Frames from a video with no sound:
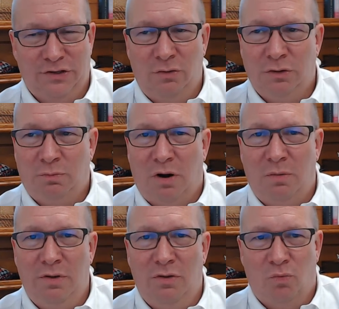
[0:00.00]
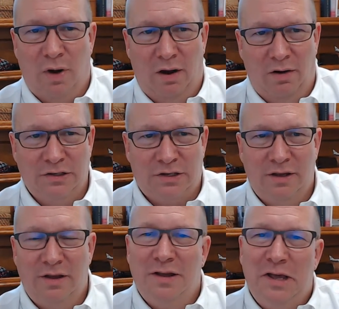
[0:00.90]
though it's probably the rarest,
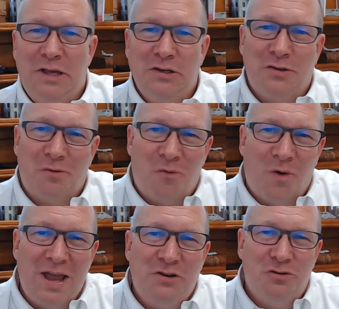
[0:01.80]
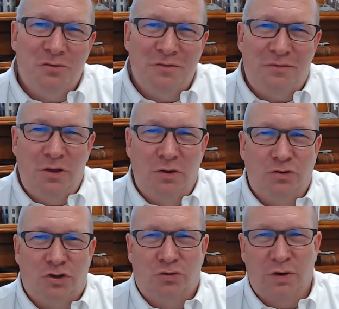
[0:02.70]
is the right to refuse
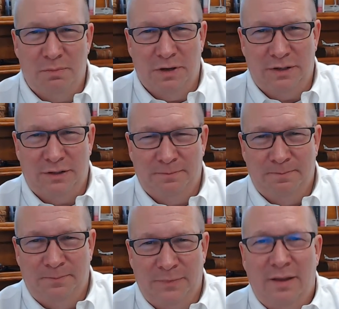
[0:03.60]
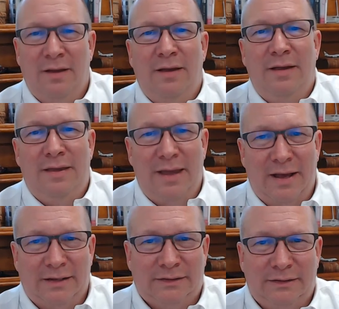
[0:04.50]
treatment.
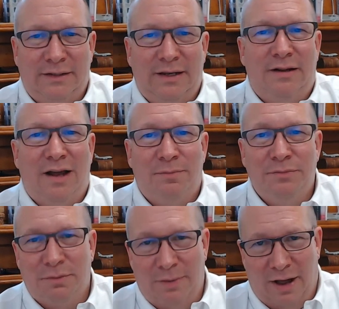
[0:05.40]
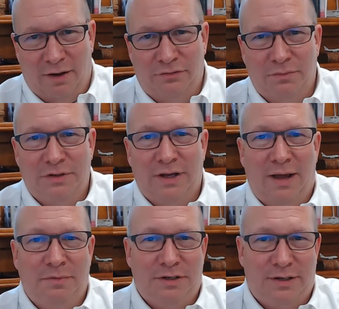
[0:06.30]
Yes, it comes about from
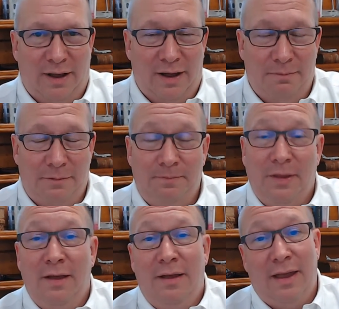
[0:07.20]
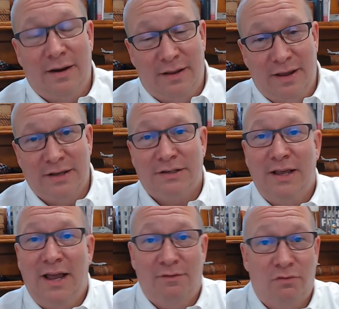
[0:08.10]
time to time. And yes,
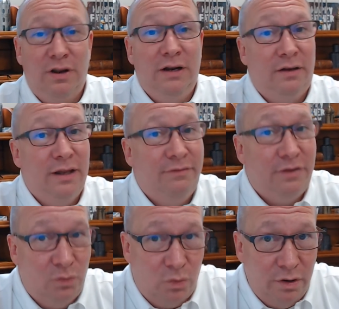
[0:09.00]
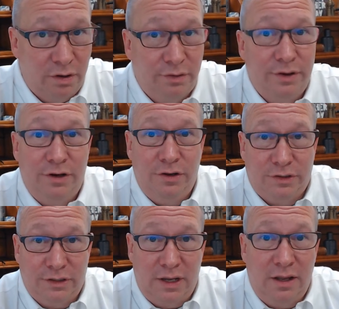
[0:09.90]
every living will that you
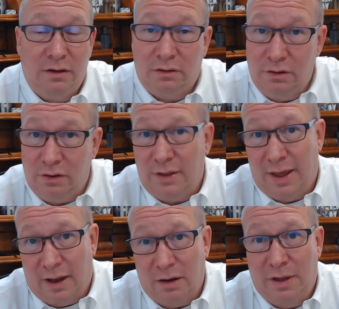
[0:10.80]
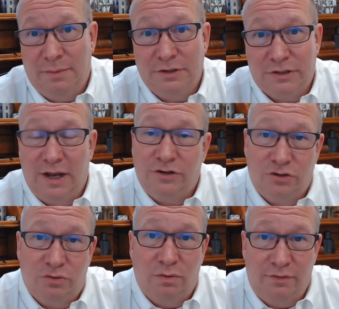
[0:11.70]
see, including the Alabama
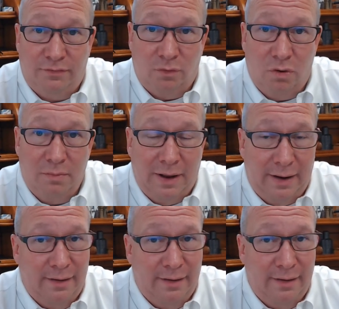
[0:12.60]
statutory form and